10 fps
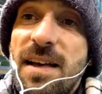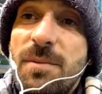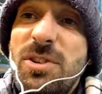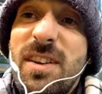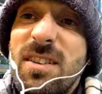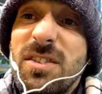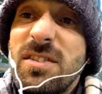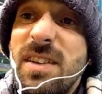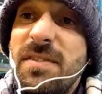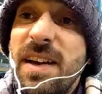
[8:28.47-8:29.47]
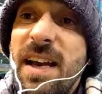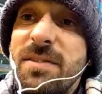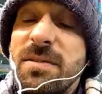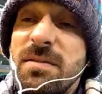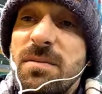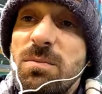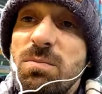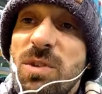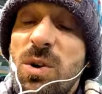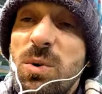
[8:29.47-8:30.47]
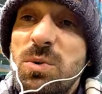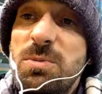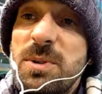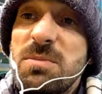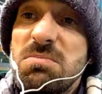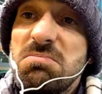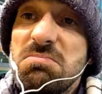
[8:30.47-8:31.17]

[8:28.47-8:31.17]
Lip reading: I'm sure there's lots of stuff I haven't recalled, but